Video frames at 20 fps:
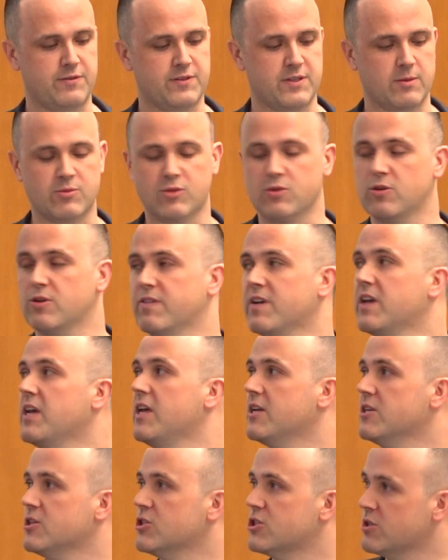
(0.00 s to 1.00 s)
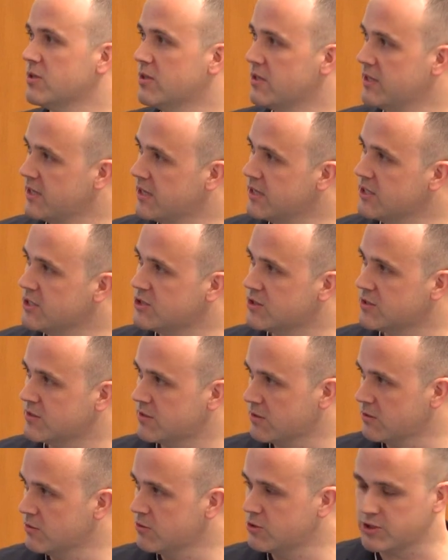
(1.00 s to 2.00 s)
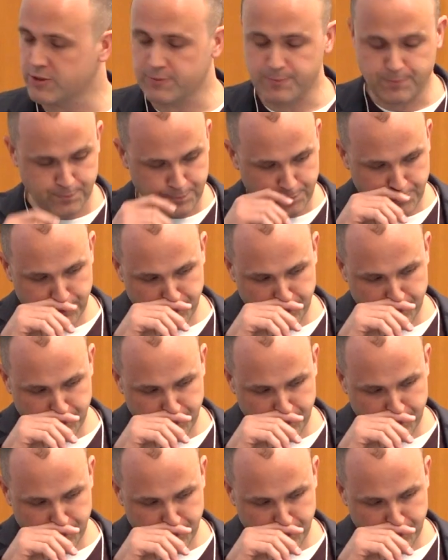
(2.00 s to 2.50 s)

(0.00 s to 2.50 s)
of some sort of a hinged solution.